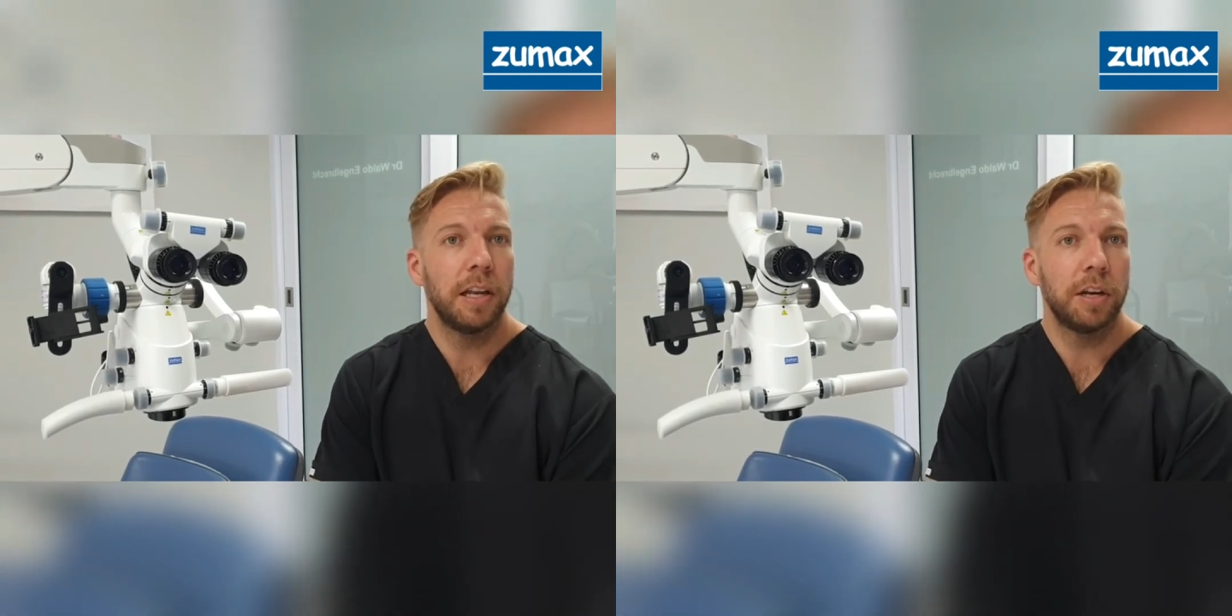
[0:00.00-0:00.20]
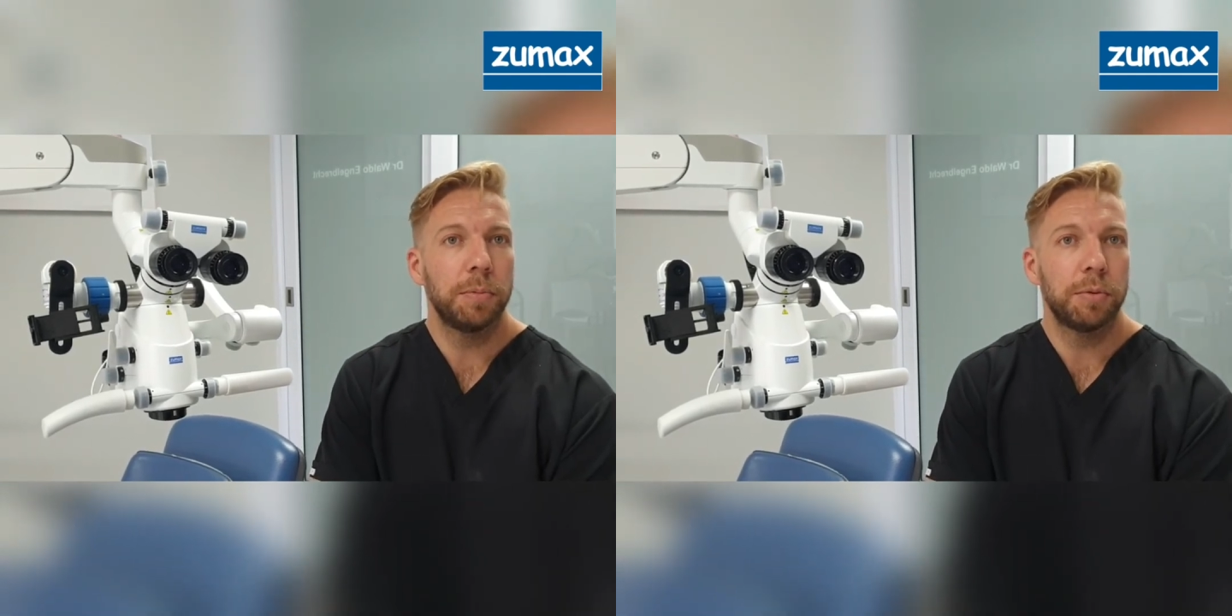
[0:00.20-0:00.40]
a
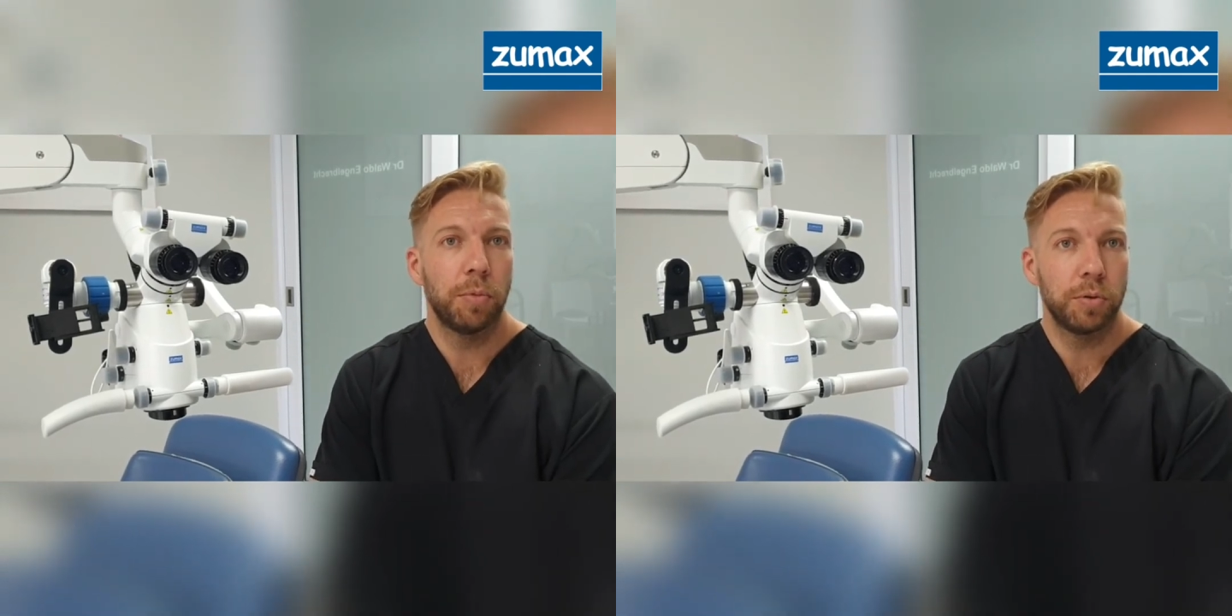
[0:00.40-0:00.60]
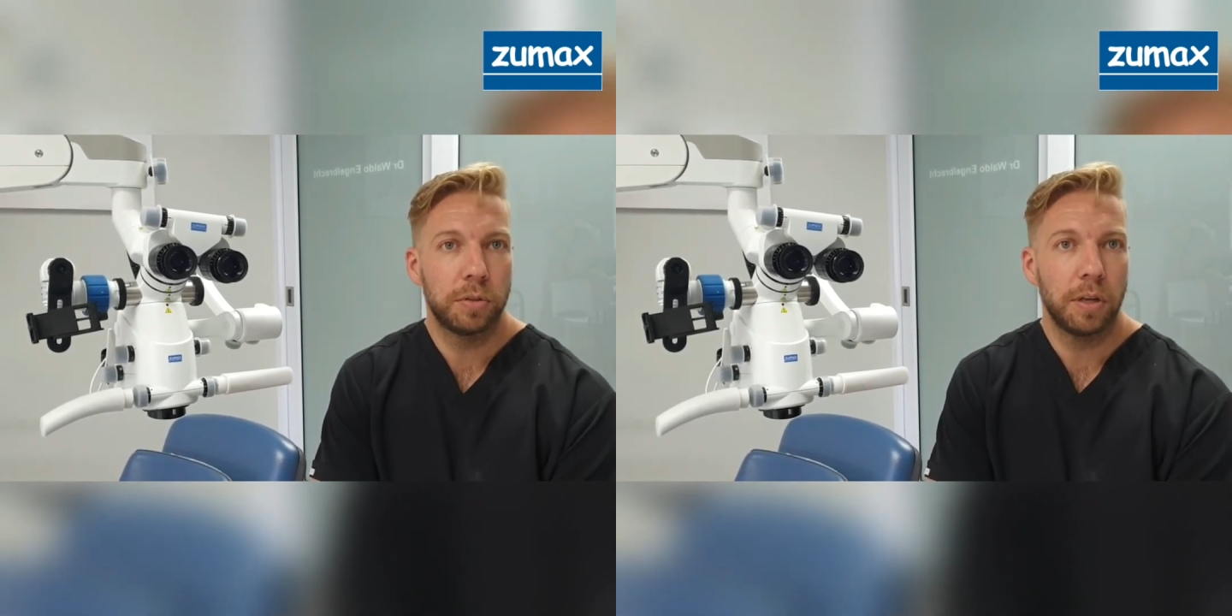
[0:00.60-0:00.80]
little bit
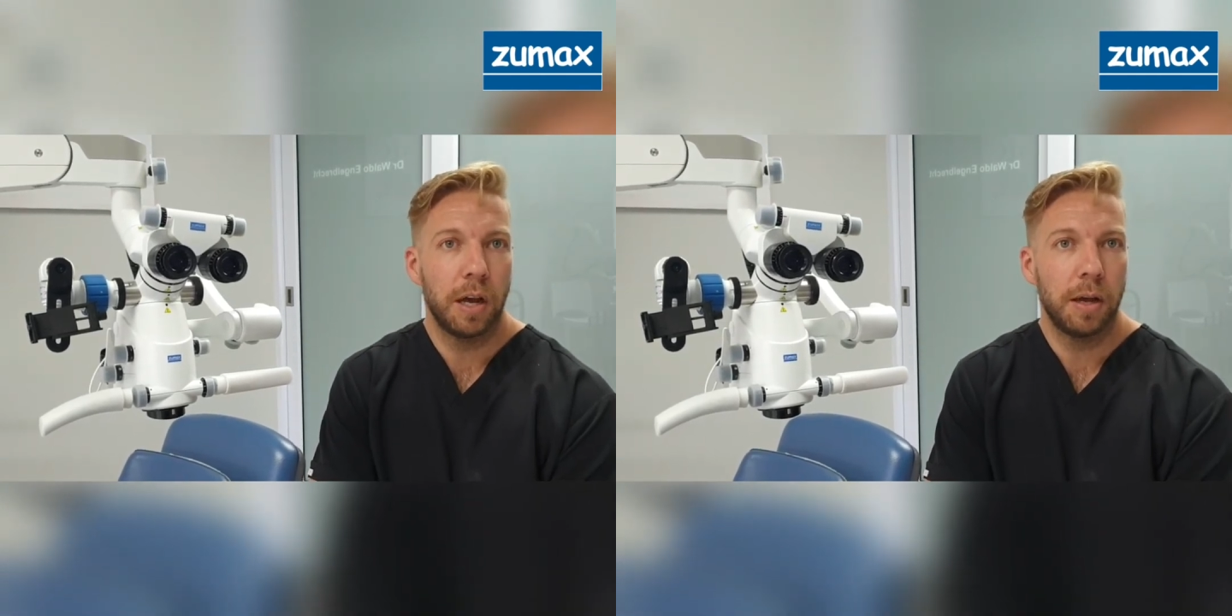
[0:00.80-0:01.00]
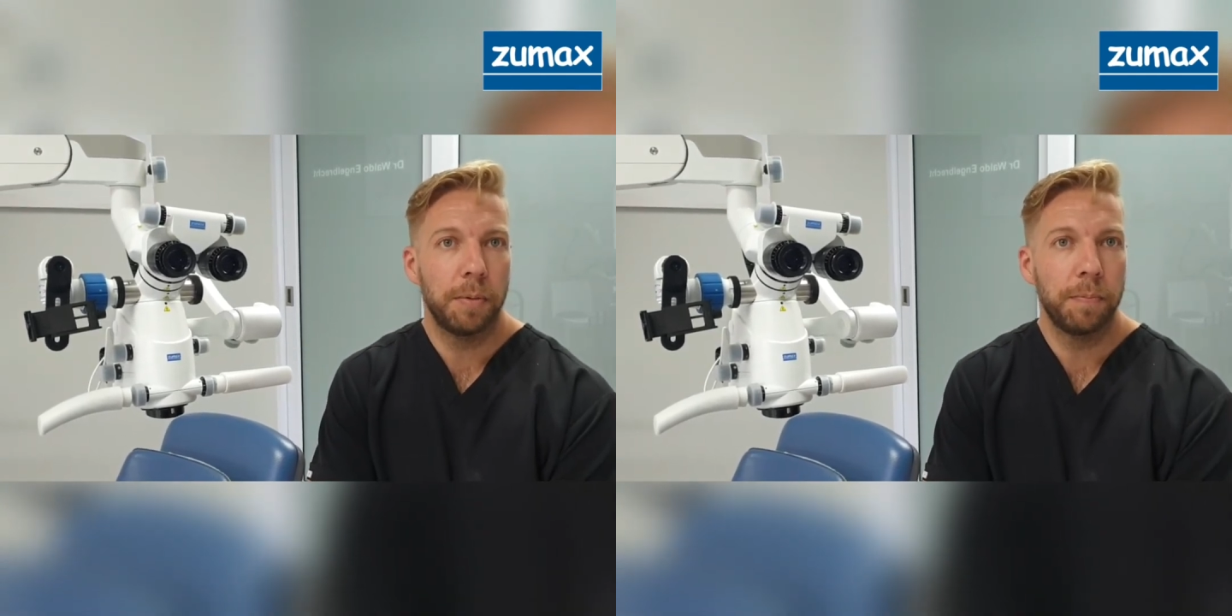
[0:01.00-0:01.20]
more
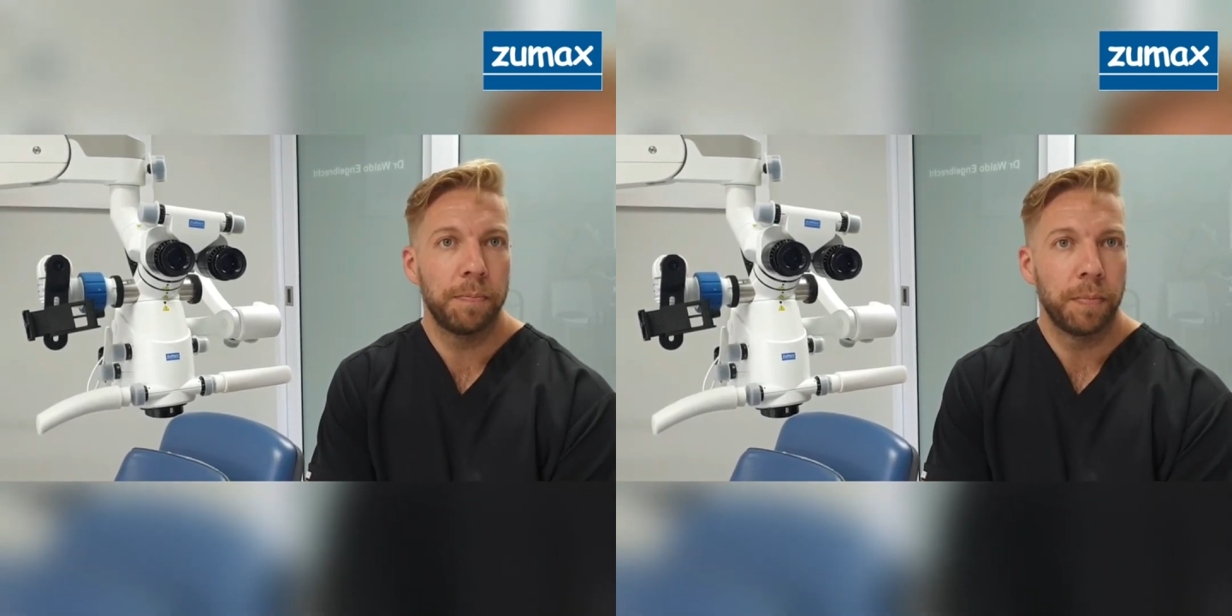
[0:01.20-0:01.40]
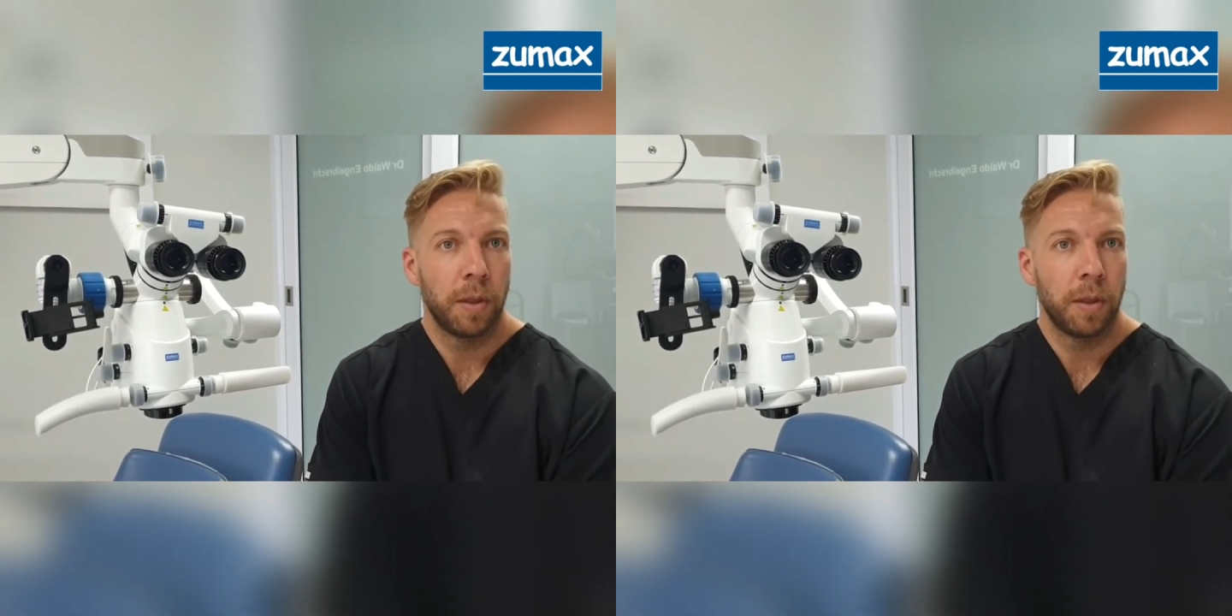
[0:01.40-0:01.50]
time